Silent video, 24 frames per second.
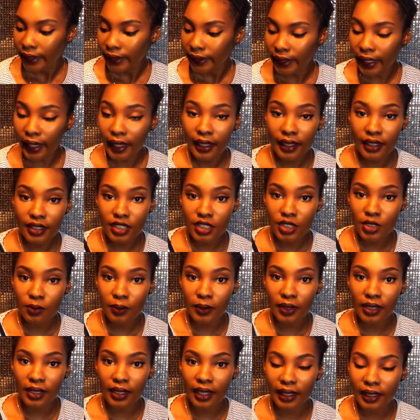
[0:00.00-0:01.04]
yeah, I just
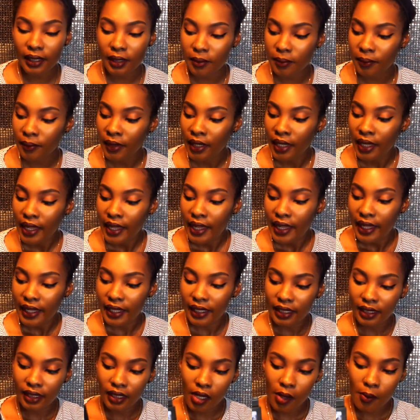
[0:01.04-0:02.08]
really like them.
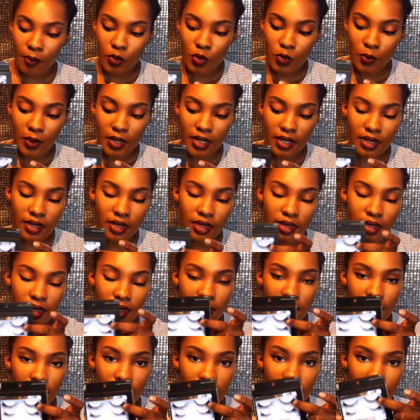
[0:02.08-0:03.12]
And it comes with
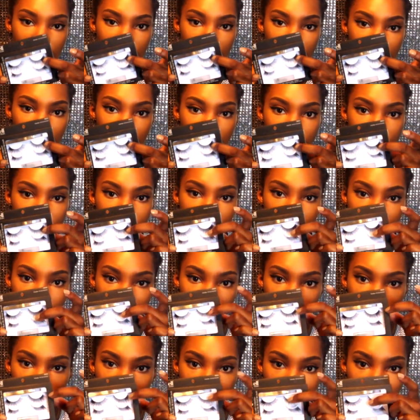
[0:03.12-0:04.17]
the
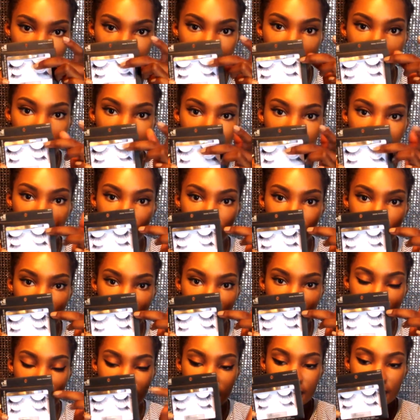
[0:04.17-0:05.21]
full
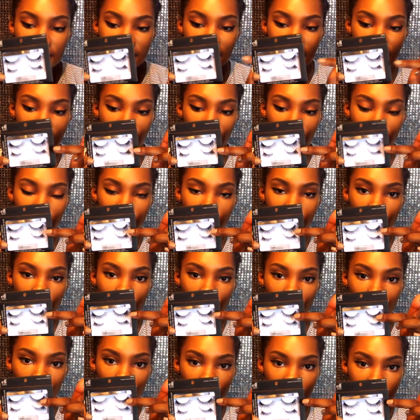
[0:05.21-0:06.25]
band and
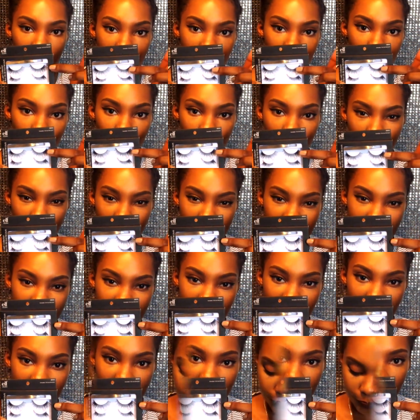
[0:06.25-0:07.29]
also the ones for just
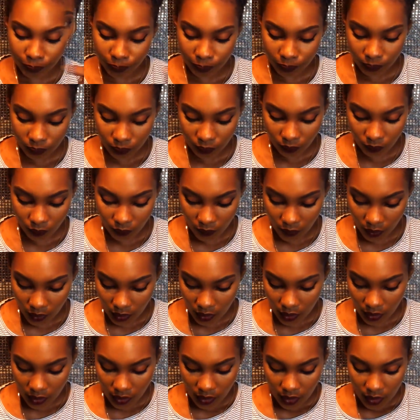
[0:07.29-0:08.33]
the end.
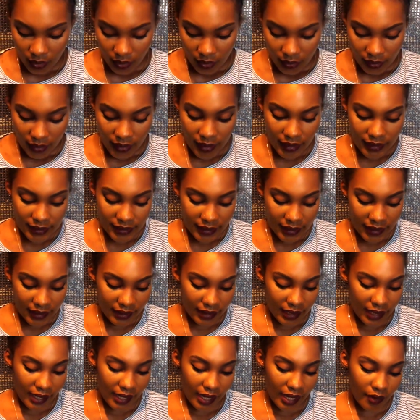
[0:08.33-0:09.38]
The next thing
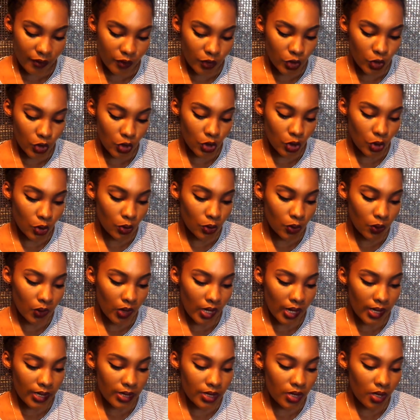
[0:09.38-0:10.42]
that I have to show you
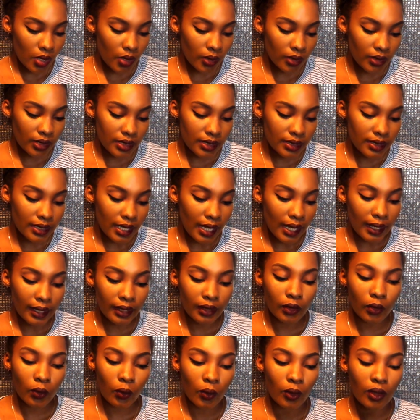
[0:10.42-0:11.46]
guys are these
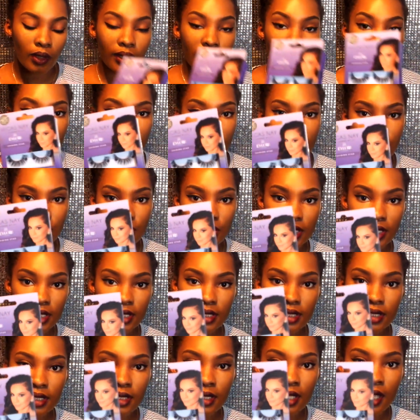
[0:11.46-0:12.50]
Eylure
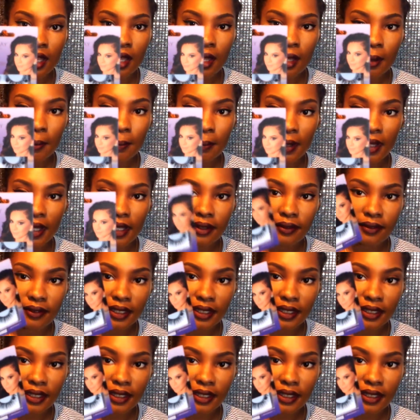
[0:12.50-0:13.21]
lashes by